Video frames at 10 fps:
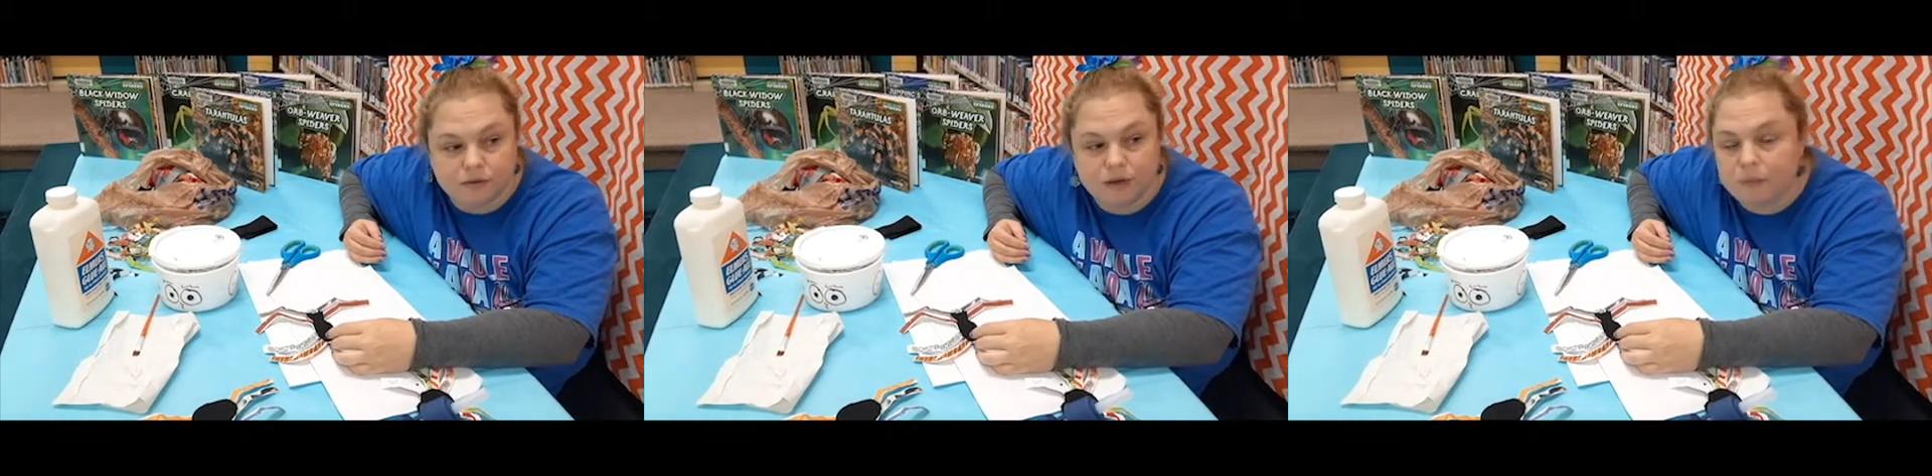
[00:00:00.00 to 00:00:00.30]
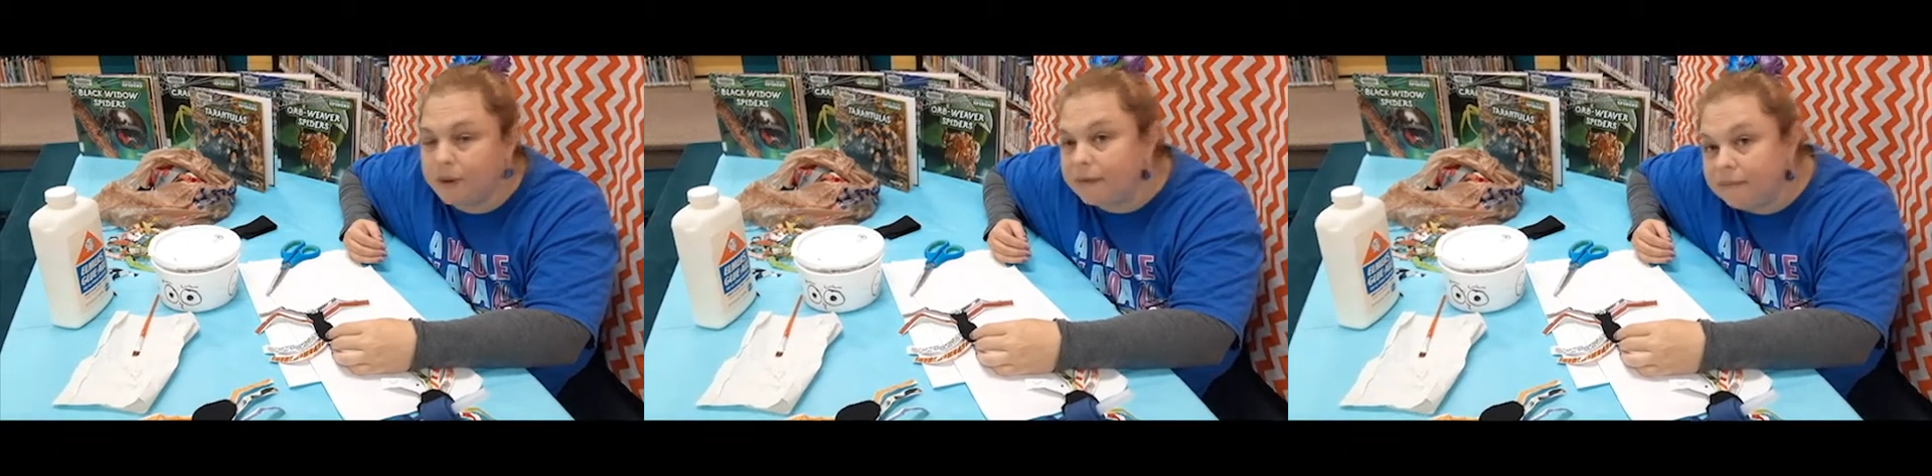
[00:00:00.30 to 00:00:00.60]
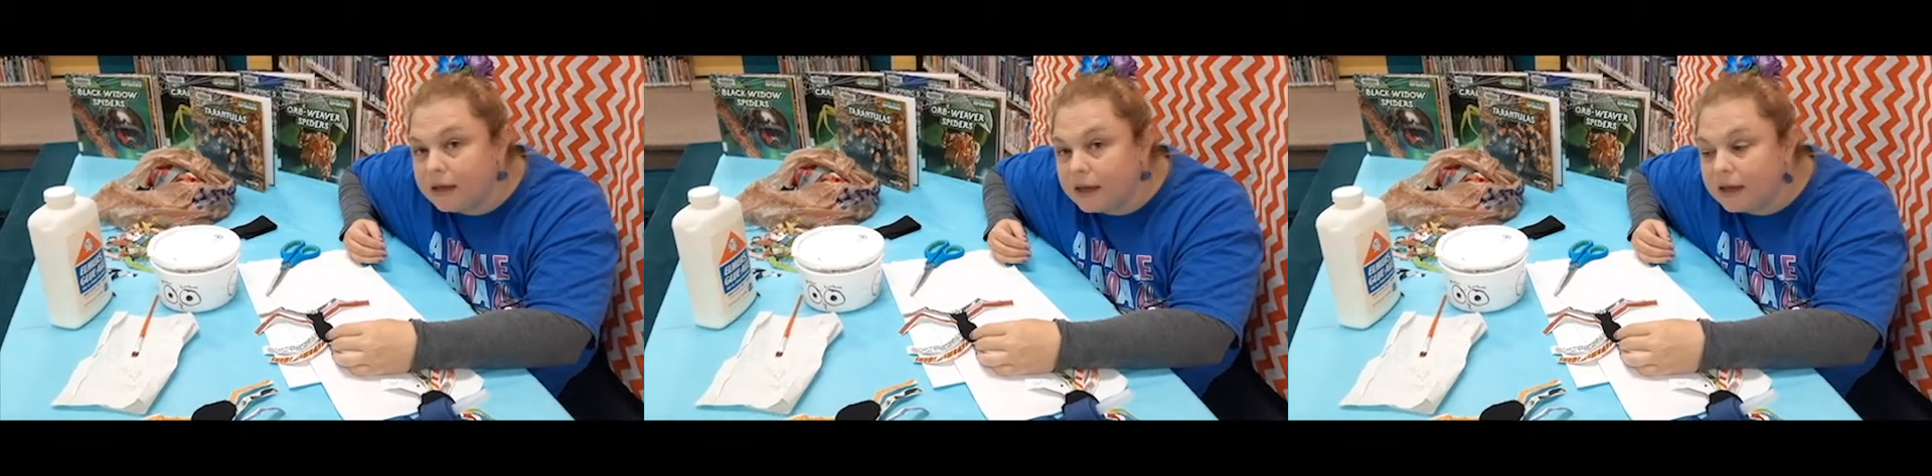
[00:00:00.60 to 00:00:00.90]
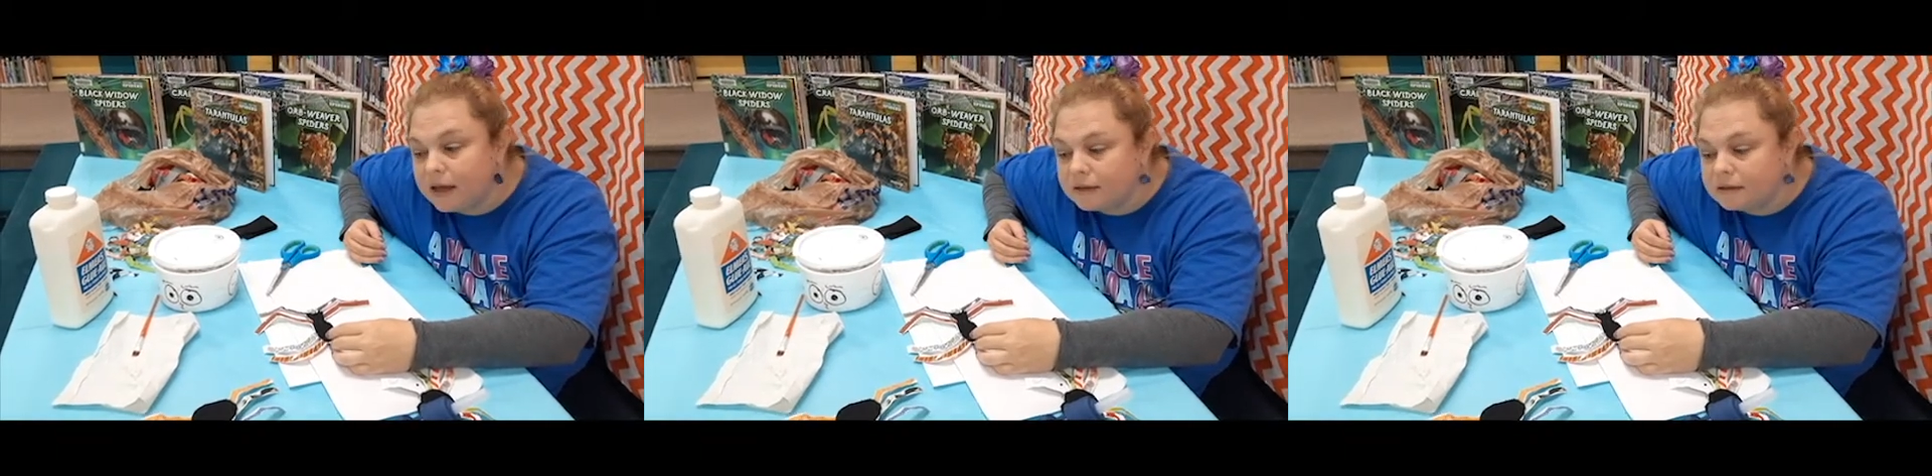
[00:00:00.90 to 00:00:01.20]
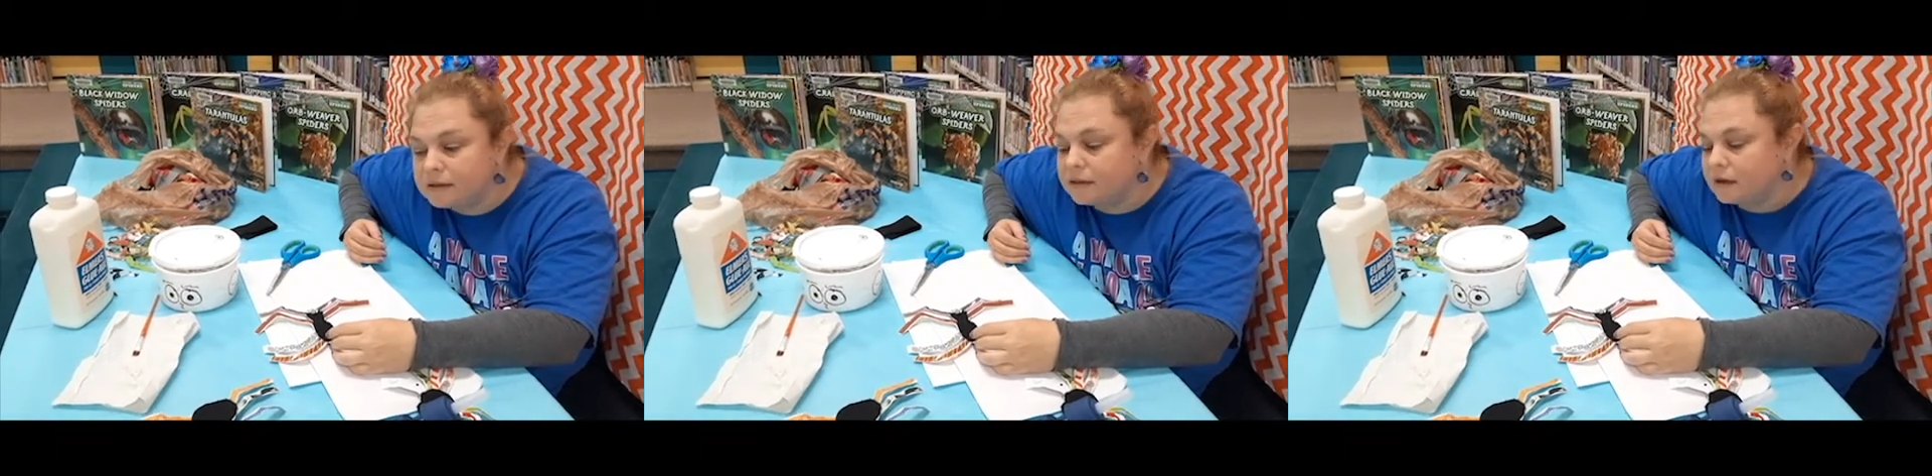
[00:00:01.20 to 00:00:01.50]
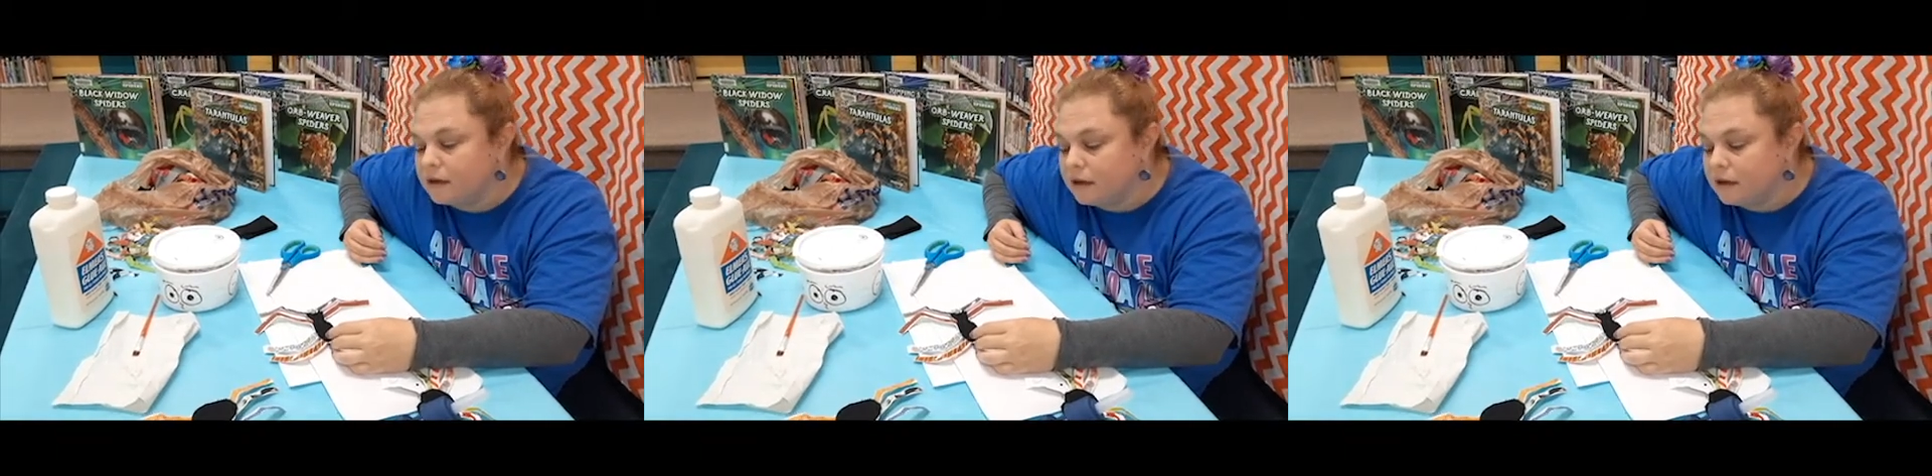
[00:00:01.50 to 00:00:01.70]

little pumpkins.